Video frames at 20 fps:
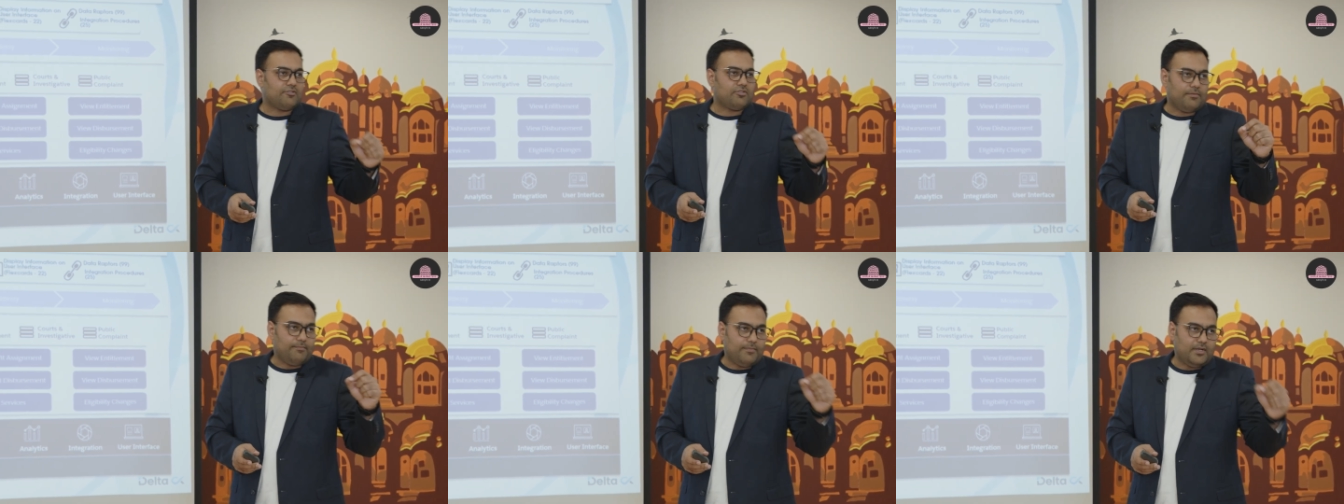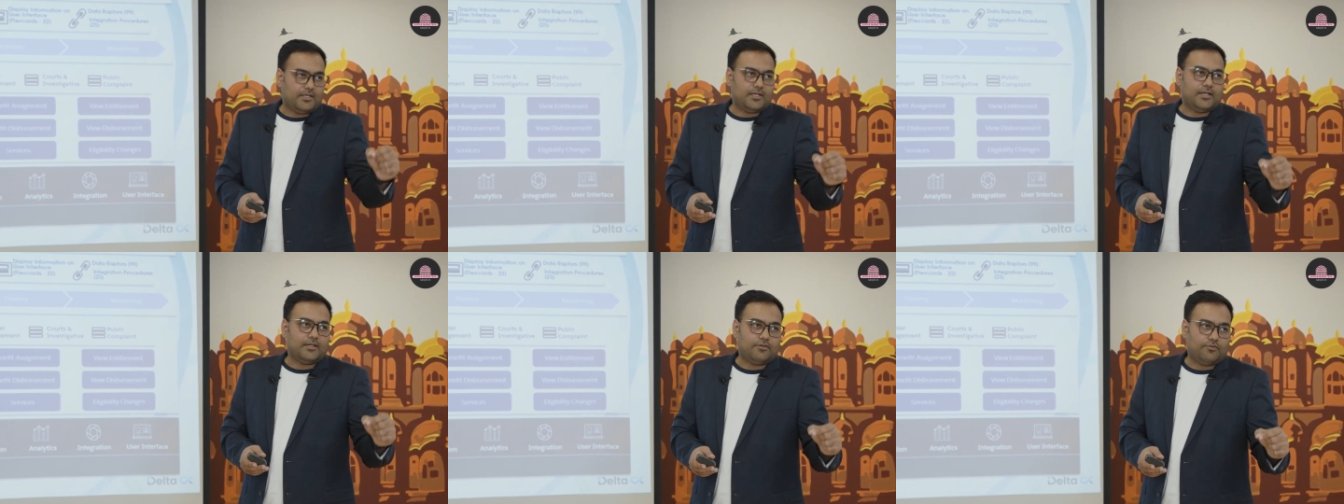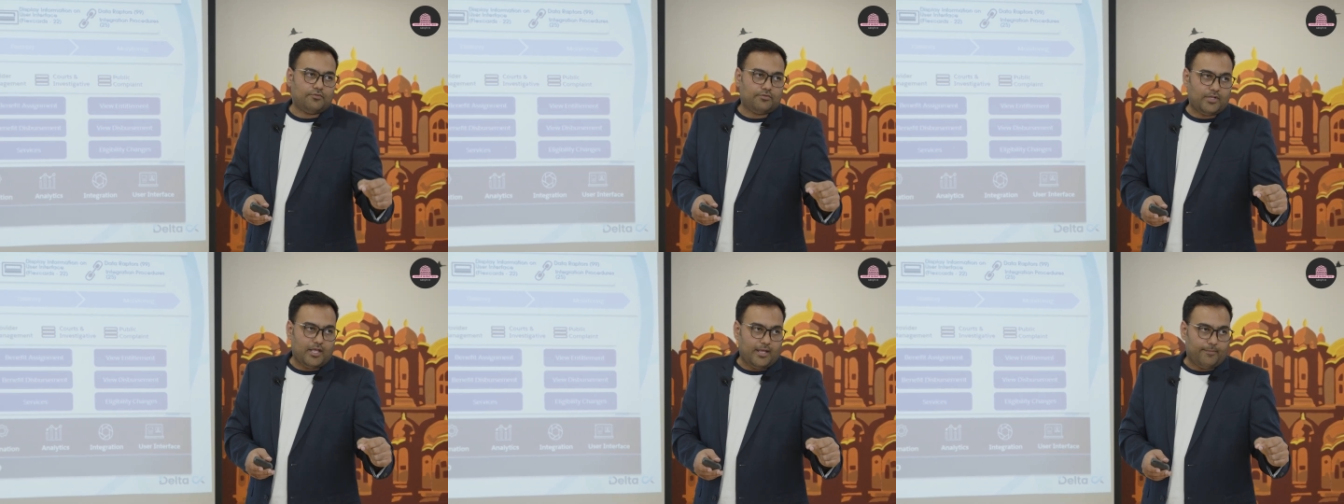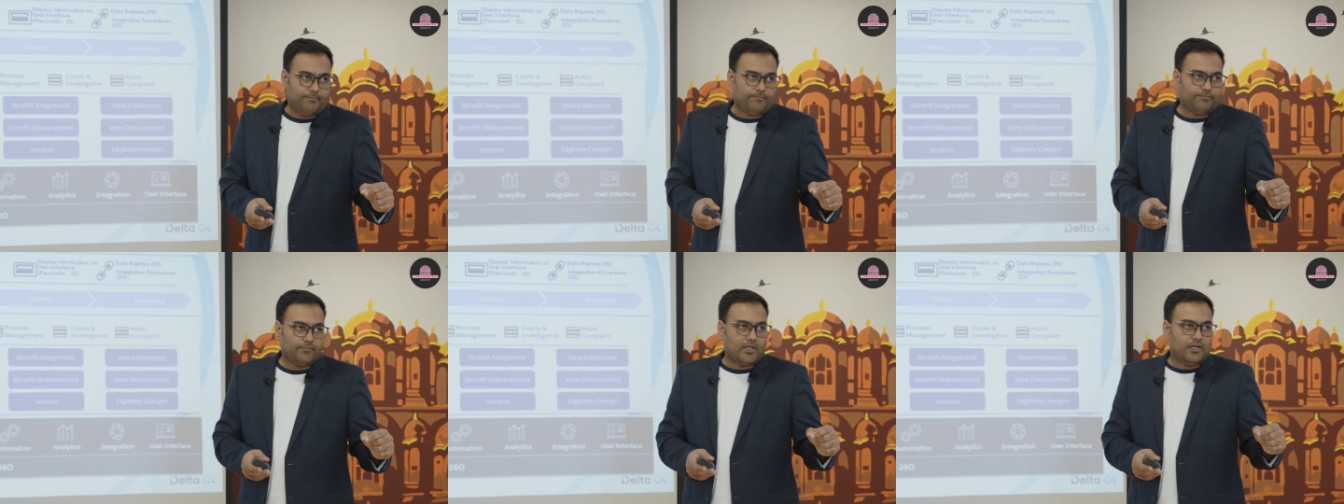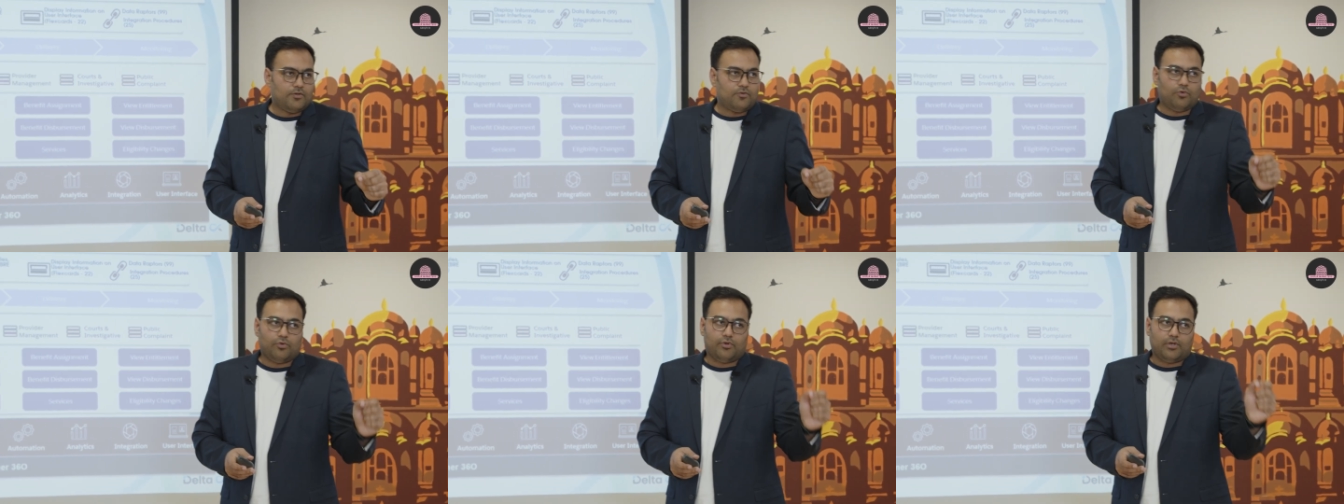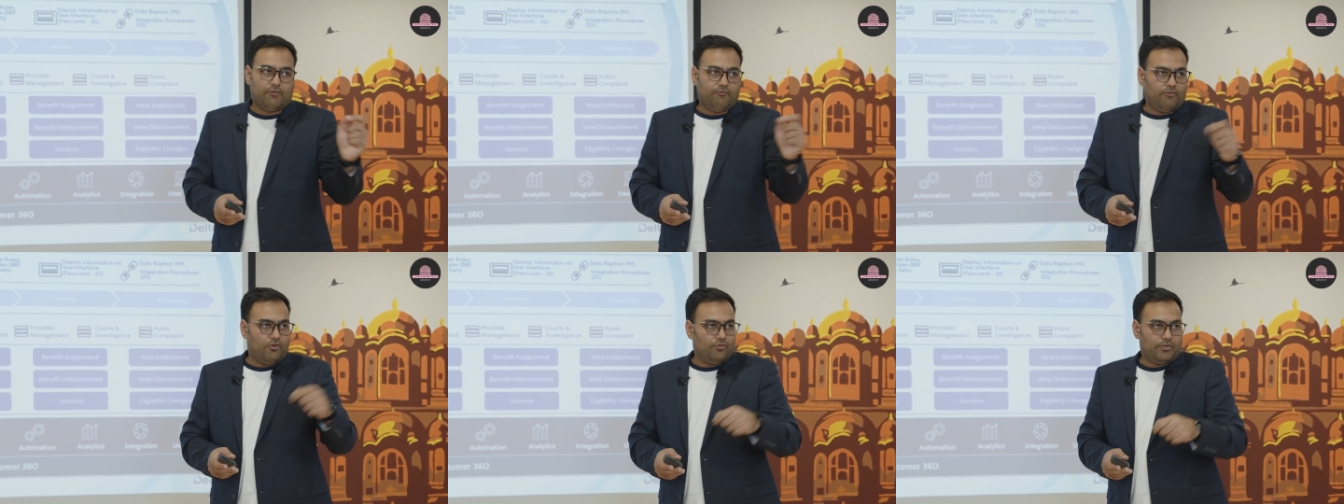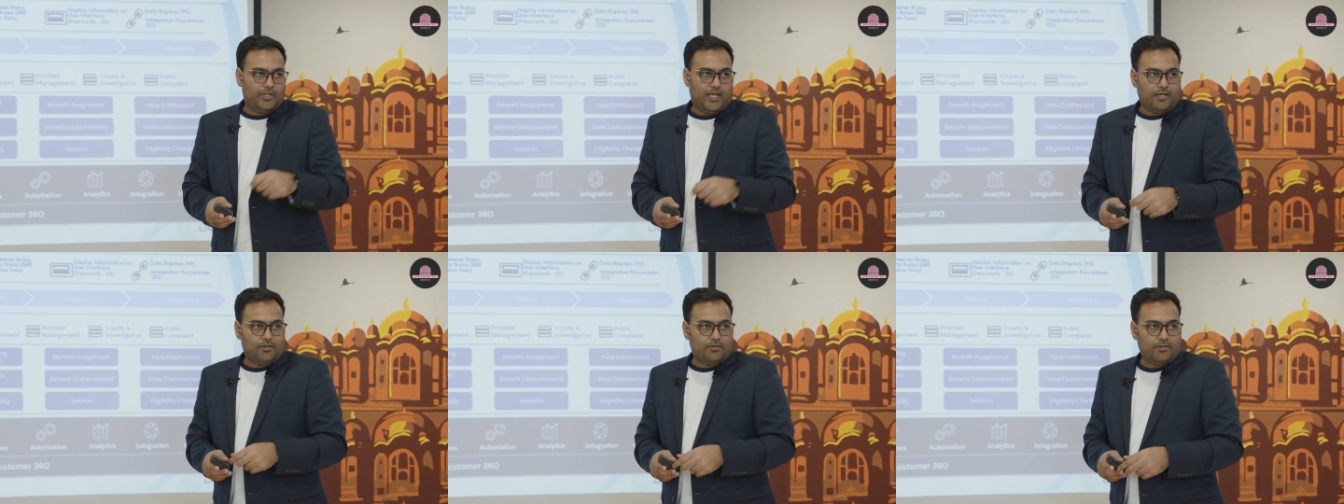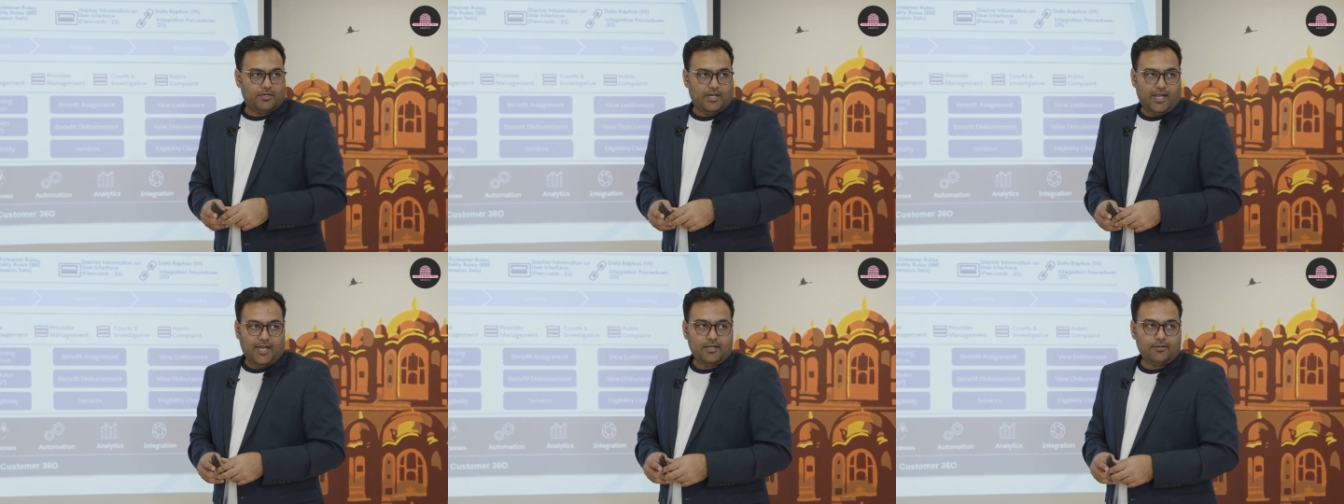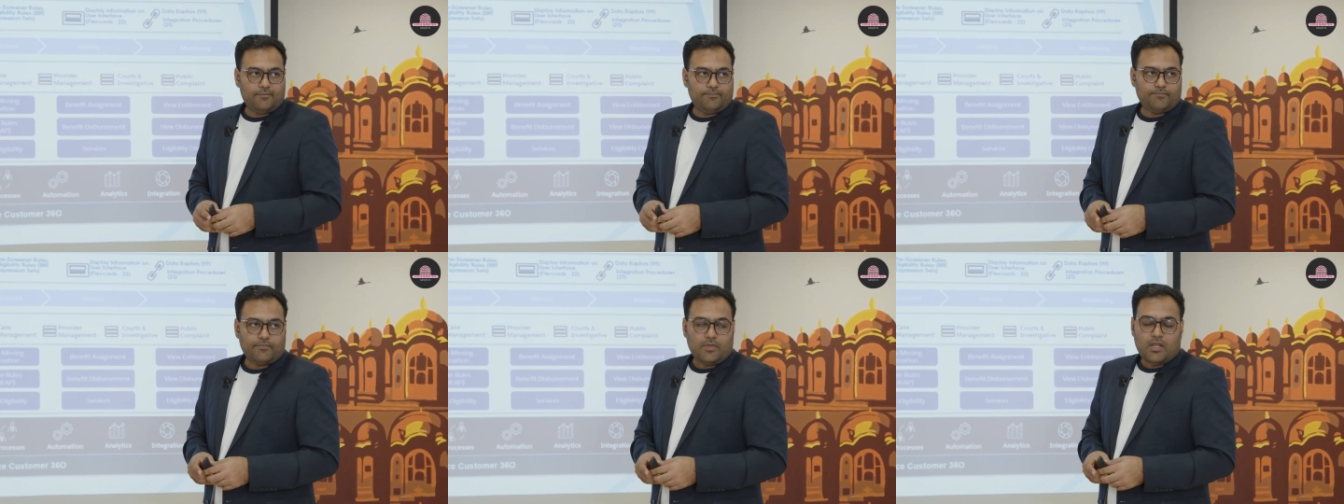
submitted to them to review that, right?